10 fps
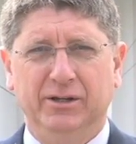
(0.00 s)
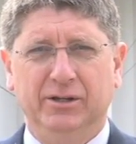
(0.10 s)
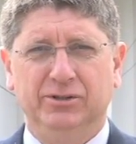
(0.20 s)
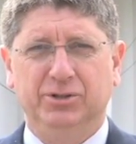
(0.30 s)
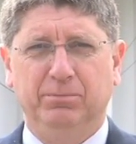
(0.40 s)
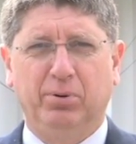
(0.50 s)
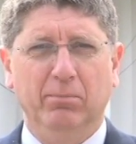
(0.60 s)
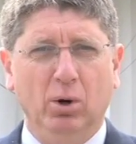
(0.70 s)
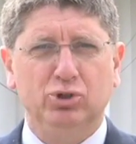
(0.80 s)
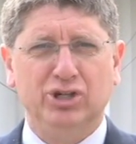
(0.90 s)
to
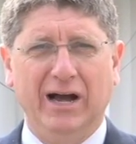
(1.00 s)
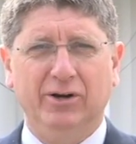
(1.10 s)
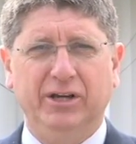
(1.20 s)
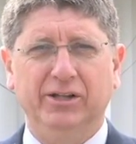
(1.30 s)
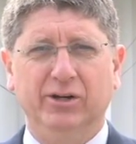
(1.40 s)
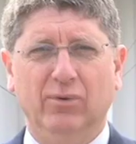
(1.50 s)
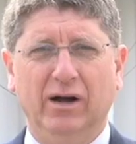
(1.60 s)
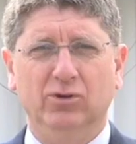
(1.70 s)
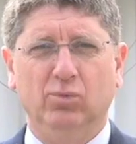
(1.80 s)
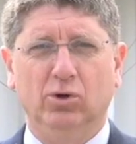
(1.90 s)
promote child killing
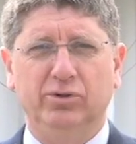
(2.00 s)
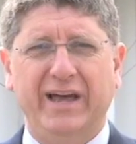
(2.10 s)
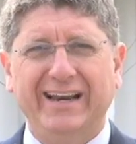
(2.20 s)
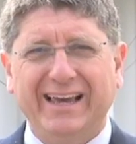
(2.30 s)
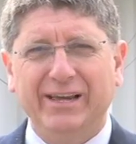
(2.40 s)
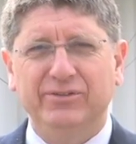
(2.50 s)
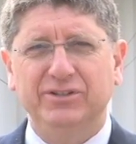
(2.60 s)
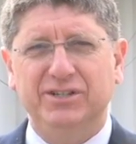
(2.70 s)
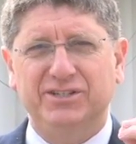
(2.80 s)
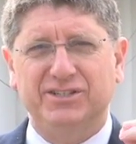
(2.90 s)
around the world and
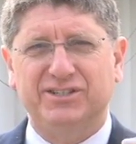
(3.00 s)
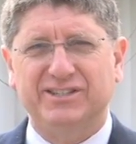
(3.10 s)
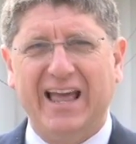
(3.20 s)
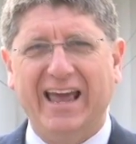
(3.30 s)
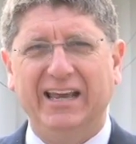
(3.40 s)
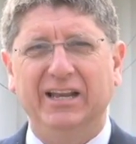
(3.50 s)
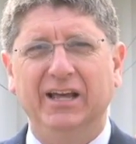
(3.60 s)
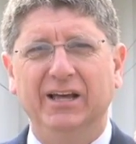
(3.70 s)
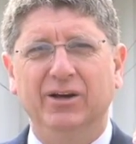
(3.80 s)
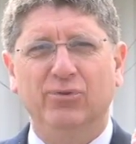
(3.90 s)
even to
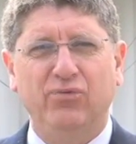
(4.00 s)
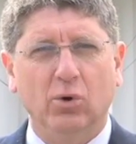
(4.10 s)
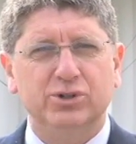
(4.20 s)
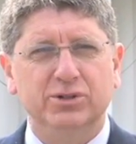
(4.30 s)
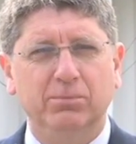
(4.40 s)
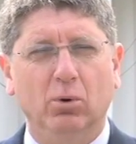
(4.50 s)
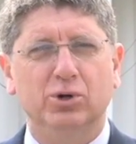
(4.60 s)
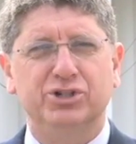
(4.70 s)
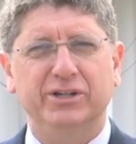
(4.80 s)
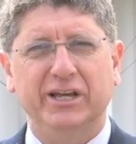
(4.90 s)
sustain forced
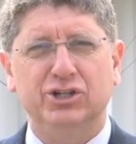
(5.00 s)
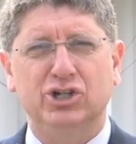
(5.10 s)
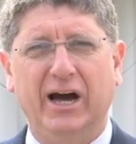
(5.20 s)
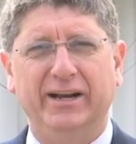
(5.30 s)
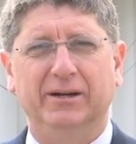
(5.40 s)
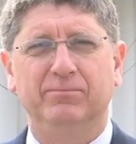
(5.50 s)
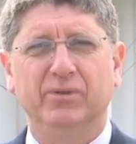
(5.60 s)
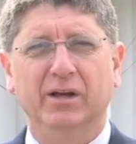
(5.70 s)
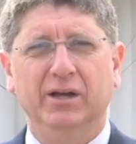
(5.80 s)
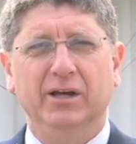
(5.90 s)
abortion in China.
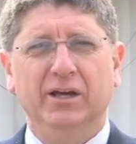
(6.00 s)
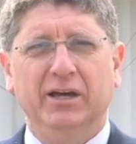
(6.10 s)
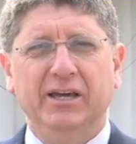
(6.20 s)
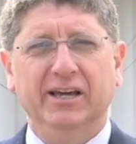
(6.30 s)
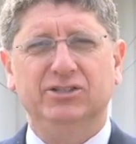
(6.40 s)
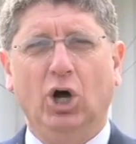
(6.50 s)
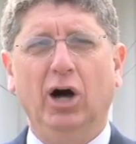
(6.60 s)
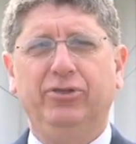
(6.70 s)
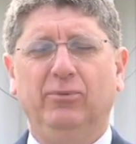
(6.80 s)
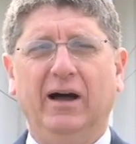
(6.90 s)
He has
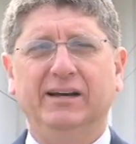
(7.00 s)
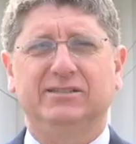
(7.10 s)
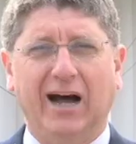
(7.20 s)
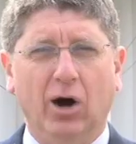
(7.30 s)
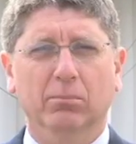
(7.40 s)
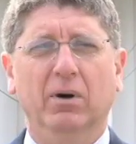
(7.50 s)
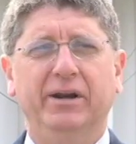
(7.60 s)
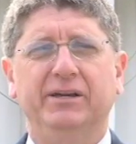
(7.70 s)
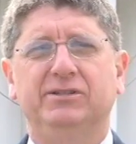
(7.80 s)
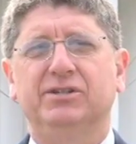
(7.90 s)
authorized our
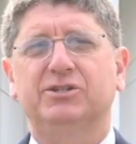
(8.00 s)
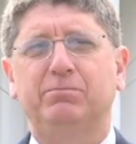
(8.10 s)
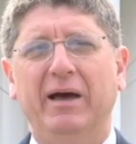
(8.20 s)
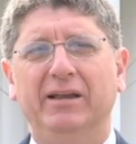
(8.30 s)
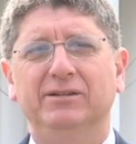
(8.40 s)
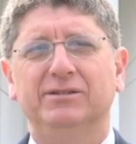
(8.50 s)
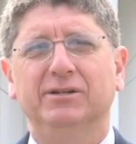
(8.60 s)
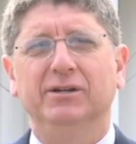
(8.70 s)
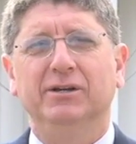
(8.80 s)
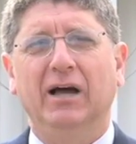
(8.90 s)
money to spend
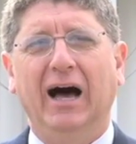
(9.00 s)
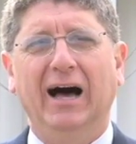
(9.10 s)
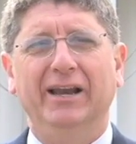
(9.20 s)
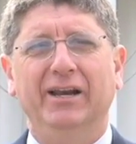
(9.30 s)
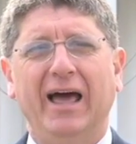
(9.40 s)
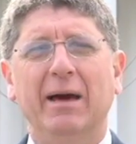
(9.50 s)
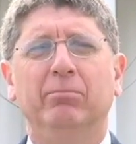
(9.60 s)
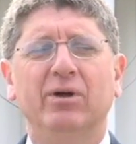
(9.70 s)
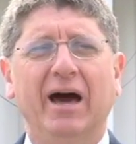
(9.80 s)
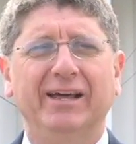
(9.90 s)
on
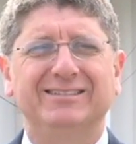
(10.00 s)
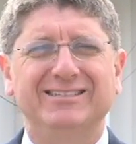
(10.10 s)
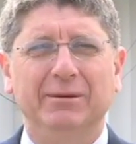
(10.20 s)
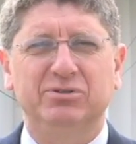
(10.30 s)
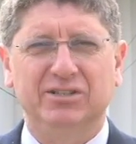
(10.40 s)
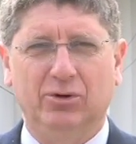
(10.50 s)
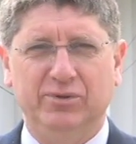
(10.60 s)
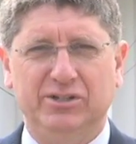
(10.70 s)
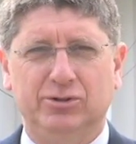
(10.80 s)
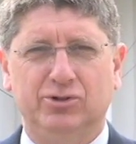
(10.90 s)
embryonic stem cell
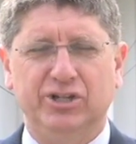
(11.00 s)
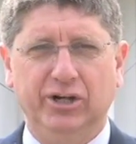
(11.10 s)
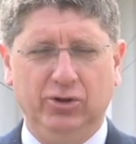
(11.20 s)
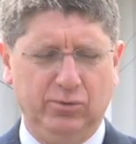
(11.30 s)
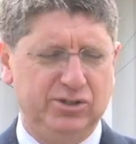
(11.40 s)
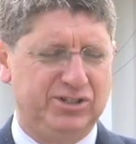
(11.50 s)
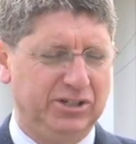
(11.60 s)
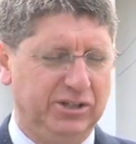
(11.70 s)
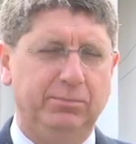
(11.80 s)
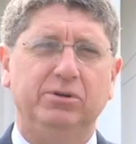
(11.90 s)
research. In other words,
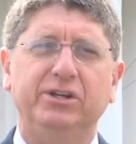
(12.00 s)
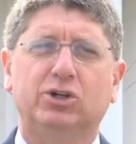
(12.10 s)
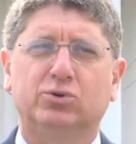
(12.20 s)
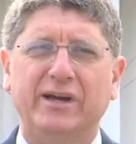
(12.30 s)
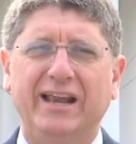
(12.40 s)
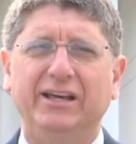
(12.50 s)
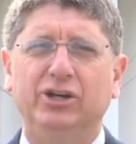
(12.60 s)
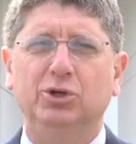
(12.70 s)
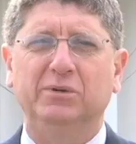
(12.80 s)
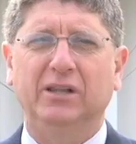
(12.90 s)
deliberately creating a
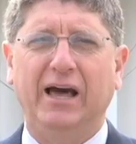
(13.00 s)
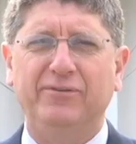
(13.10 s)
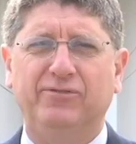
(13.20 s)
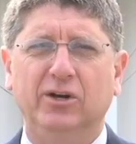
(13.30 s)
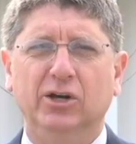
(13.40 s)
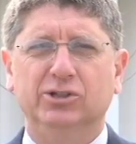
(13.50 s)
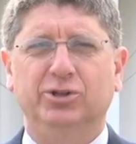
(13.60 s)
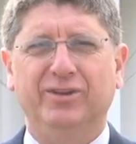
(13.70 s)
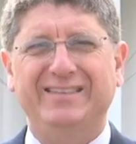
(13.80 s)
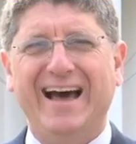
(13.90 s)
human life
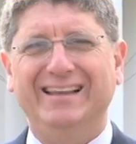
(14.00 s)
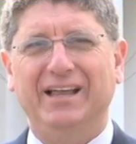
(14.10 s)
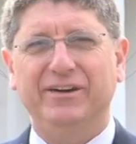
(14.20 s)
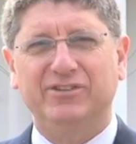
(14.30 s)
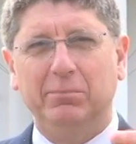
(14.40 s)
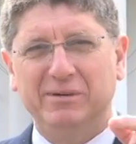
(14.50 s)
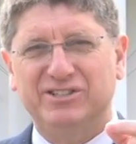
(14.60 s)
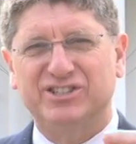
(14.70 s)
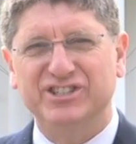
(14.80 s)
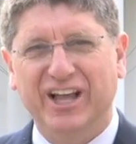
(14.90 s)
so that that life can be
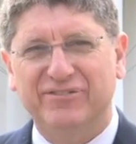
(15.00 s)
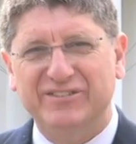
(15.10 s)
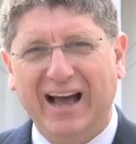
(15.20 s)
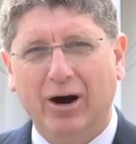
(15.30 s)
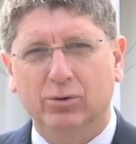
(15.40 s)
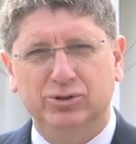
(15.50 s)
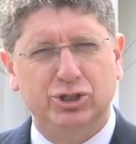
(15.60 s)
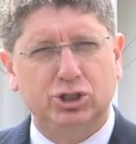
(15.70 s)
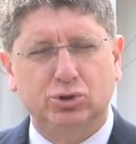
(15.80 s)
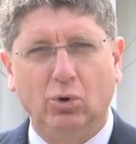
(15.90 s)
snuffed out,
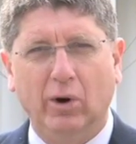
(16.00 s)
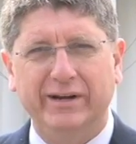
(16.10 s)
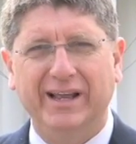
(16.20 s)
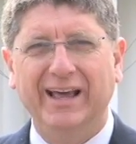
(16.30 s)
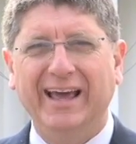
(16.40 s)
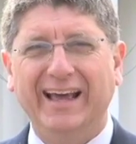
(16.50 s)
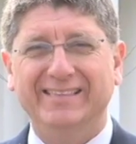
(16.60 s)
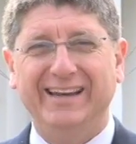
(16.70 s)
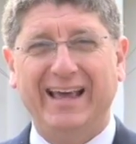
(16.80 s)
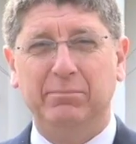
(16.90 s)
destroyed in
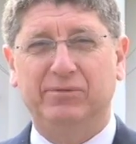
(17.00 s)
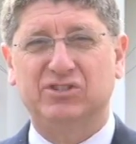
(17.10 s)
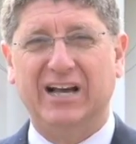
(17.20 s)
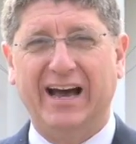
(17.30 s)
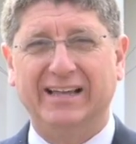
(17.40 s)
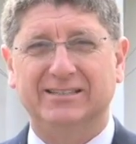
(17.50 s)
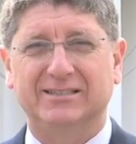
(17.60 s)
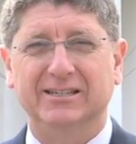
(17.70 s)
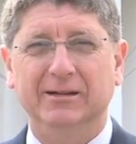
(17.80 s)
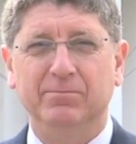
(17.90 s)
the name of
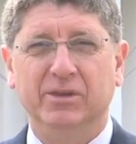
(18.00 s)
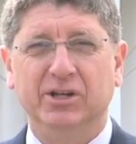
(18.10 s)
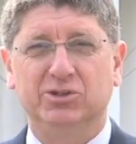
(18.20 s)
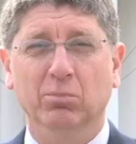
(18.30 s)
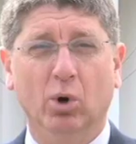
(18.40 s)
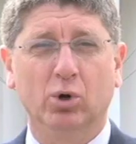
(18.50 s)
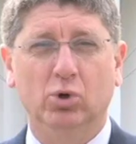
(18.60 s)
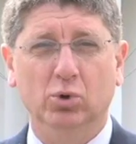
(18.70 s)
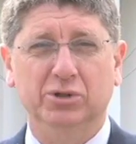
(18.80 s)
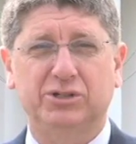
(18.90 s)
science. It's more
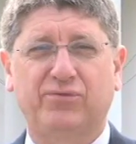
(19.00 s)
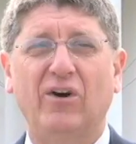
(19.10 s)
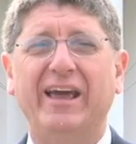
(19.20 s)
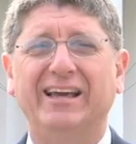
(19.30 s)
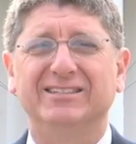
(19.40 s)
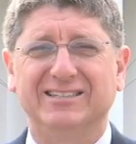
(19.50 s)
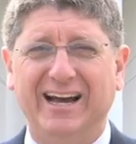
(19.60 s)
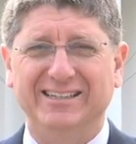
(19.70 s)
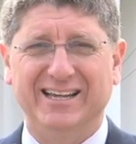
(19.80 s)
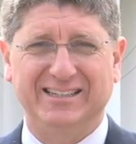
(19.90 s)
ghoulish
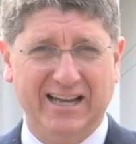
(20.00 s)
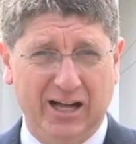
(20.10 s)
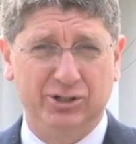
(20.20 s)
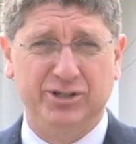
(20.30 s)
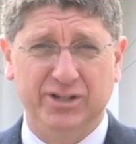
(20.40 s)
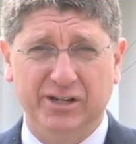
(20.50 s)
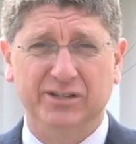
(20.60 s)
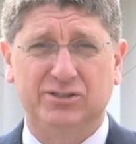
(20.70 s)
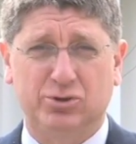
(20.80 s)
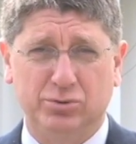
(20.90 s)
Frankenstein technology than it
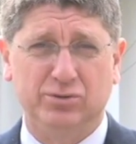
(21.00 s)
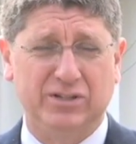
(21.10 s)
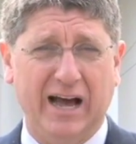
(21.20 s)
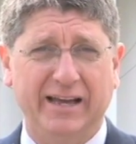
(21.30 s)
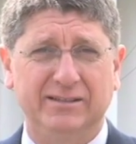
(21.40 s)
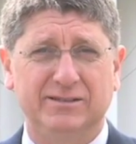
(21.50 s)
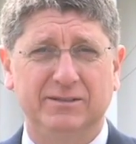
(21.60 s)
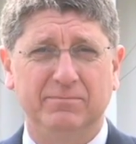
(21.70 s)
is true science.